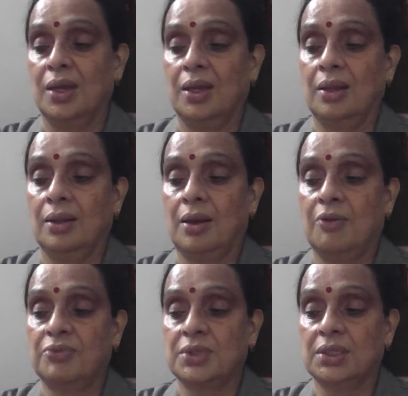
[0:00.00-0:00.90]

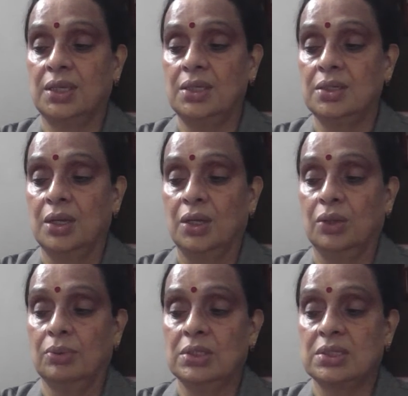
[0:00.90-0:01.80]
after that
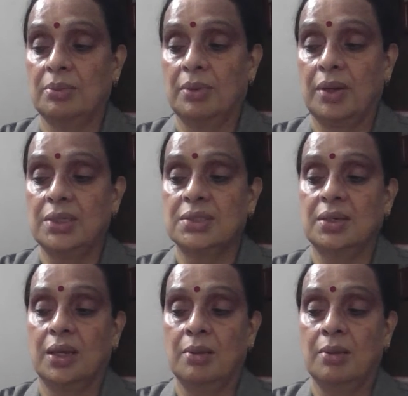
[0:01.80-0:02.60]
you will summarize the